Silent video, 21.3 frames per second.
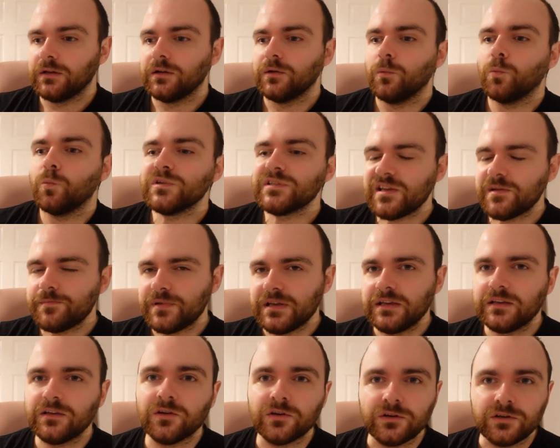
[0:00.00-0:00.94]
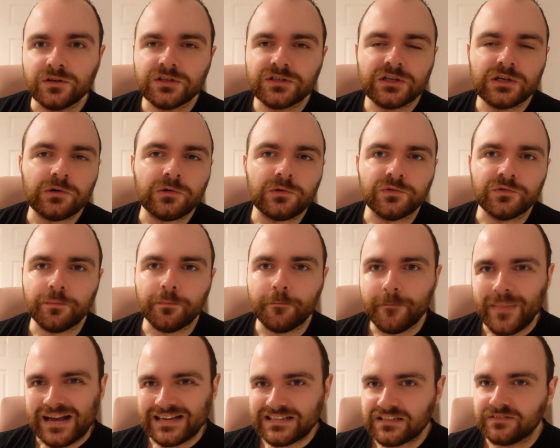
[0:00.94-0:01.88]
Was it being undersold
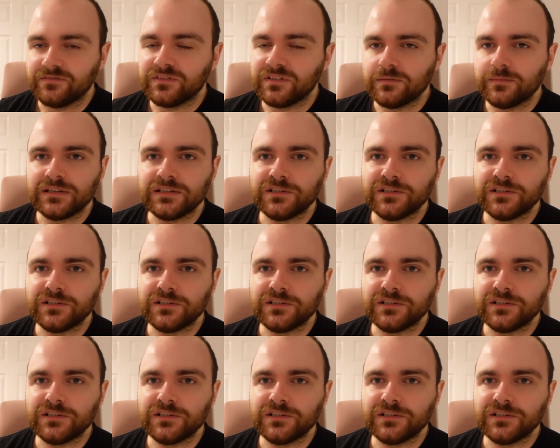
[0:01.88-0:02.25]
massively by